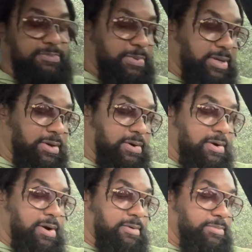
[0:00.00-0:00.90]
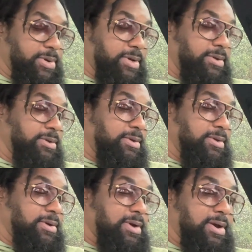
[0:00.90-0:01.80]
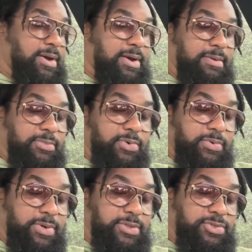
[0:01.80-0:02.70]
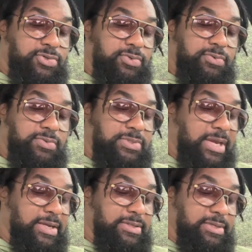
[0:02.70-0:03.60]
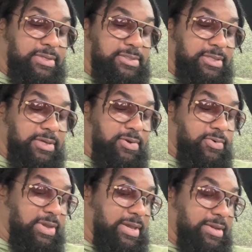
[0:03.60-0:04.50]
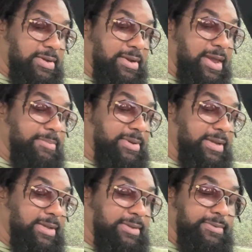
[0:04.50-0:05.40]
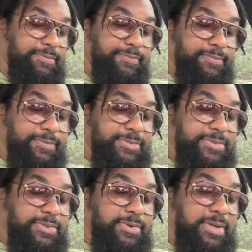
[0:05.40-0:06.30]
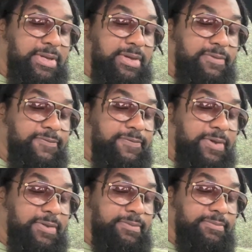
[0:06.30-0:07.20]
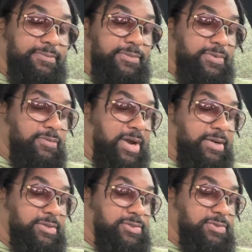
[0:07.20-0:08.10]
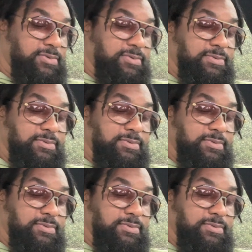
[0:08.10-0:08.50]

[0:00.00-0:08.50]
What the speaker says: big card, but I'm going to take this and go get it laminated so that it could fit right into